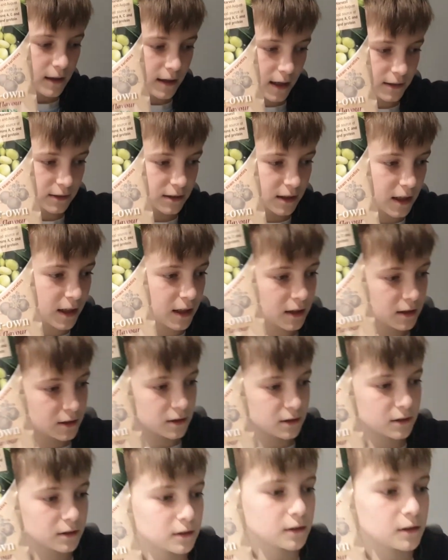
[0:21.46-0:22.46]

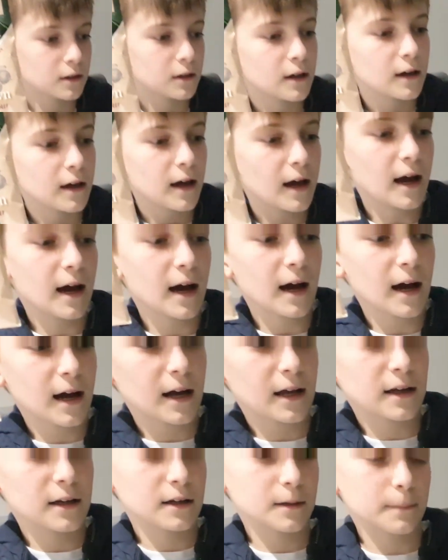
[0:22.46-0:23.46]
lettuce,
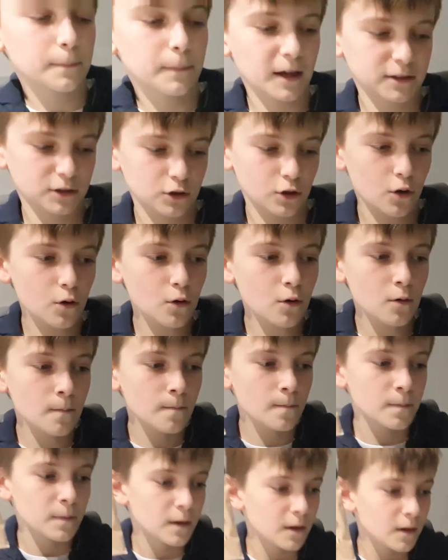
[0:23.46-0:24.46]
and basil.
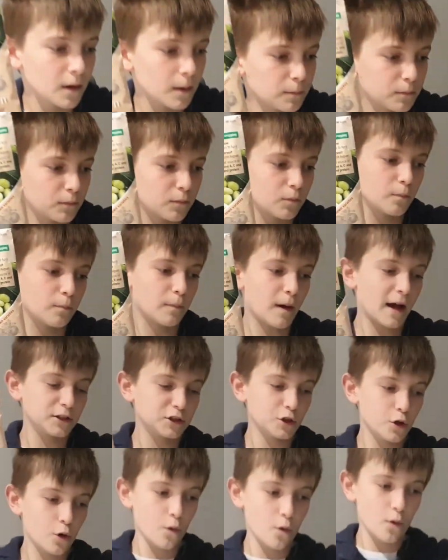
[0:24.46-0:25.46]

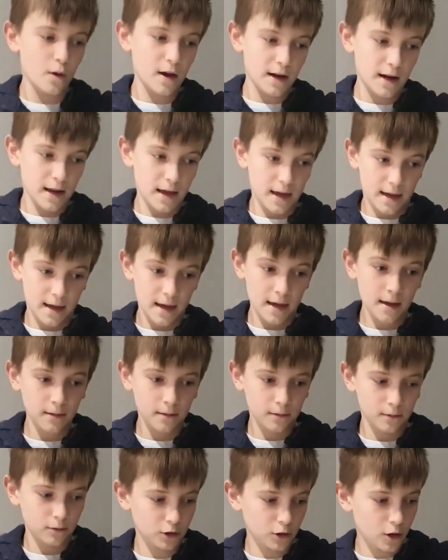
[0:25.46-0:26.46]
Basil in here,
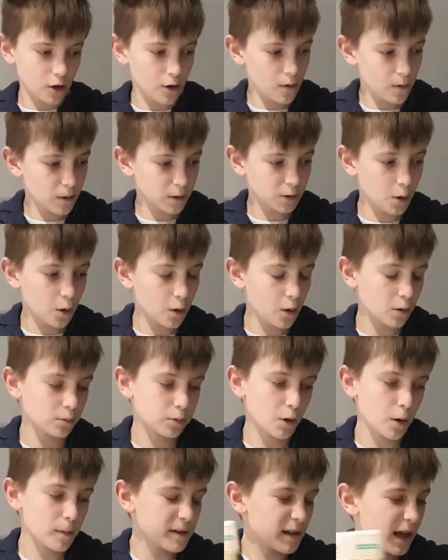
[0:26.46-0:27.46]
so it's got
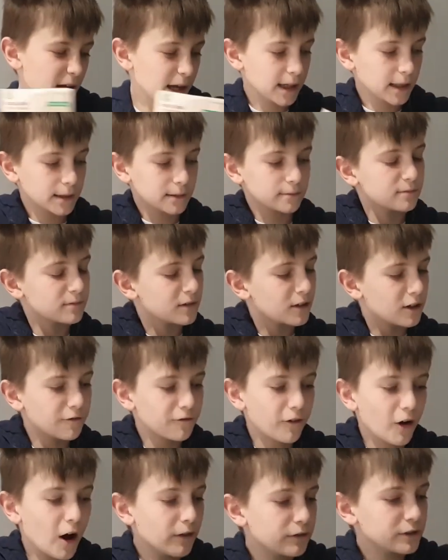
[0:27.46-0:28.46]
probably like
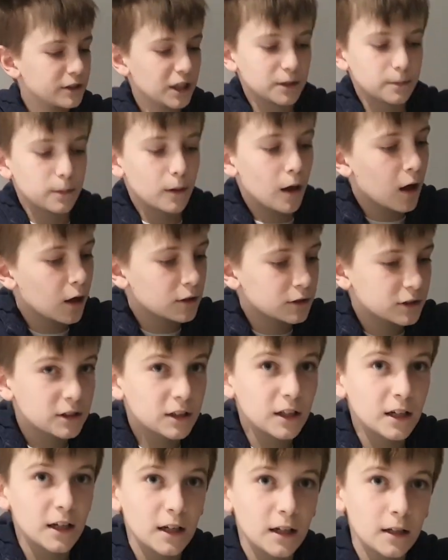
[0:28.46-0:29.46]
5-6 plants
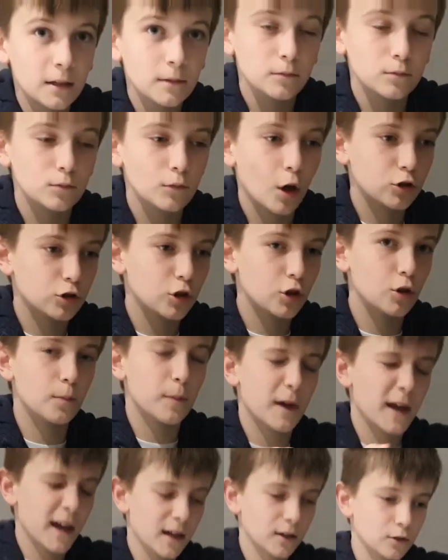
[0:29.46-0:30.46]
in here. Not too
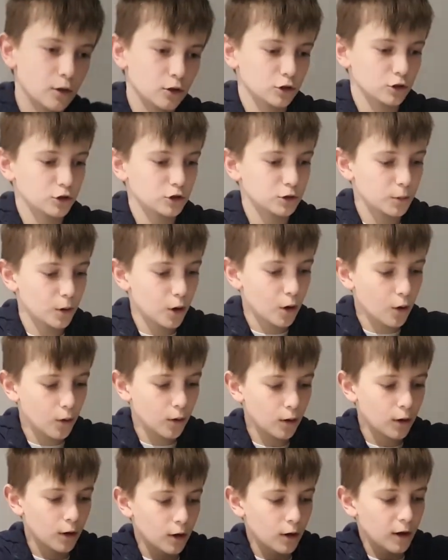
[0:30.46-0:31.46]
big, not too
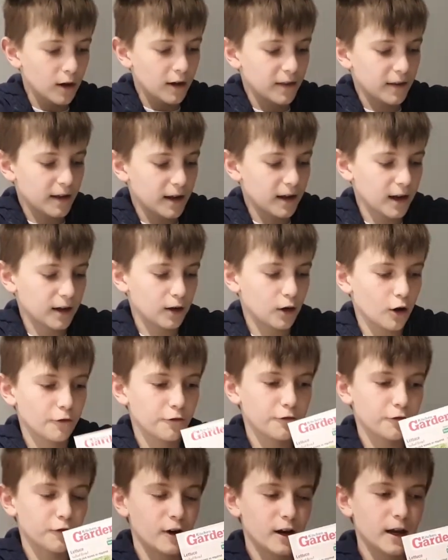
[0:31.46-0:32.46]
small. And then I got
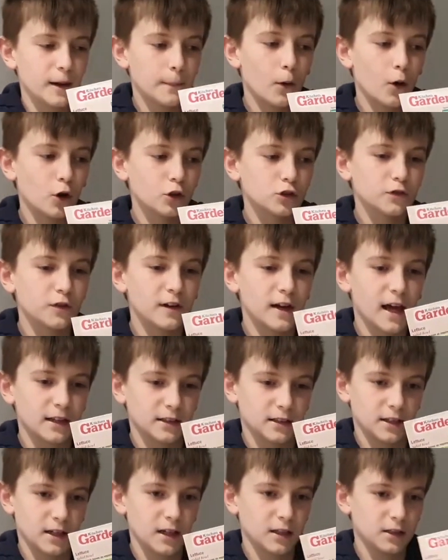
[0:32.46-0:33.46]
3 pots for
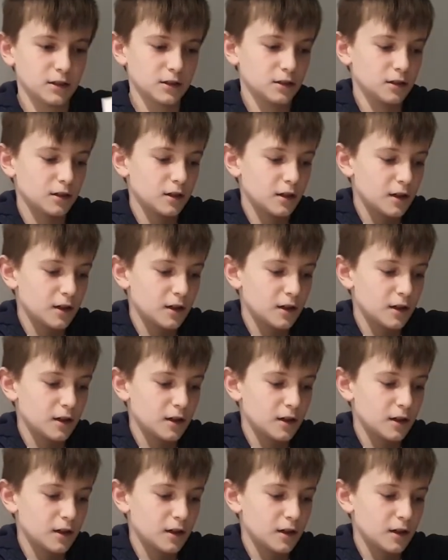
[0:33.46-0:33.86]
lettuce.